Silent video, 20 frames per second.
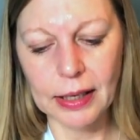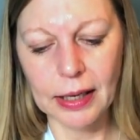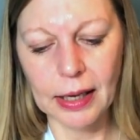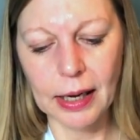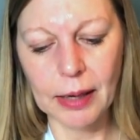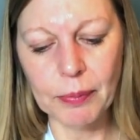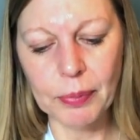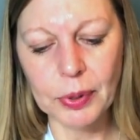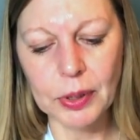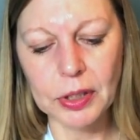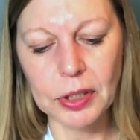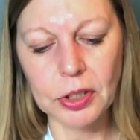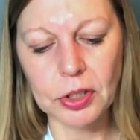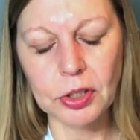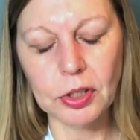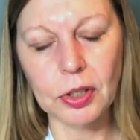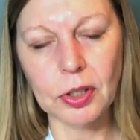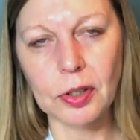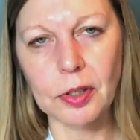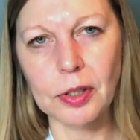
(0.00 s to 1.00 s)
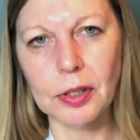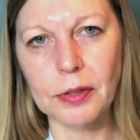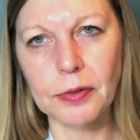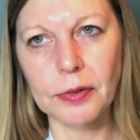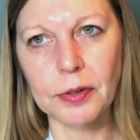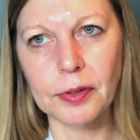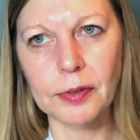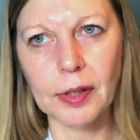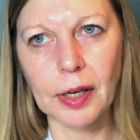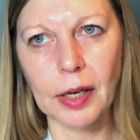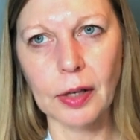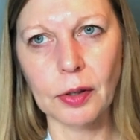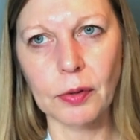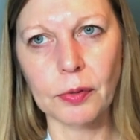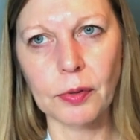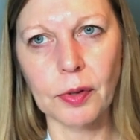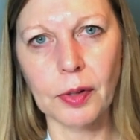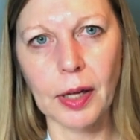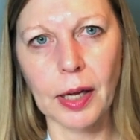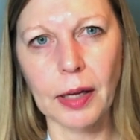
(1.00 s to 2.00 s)
I'm pretty sure that if you sign
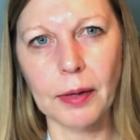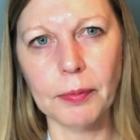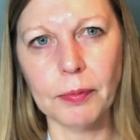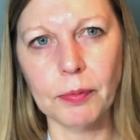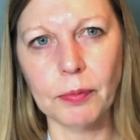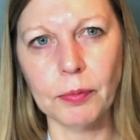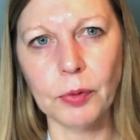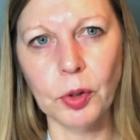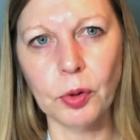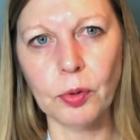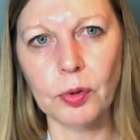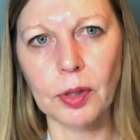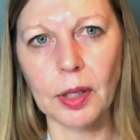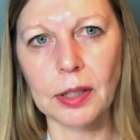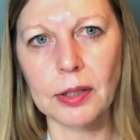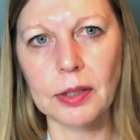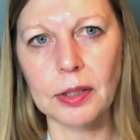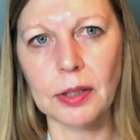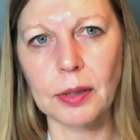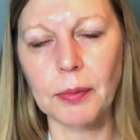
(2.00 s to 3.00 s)
up for their newsletter,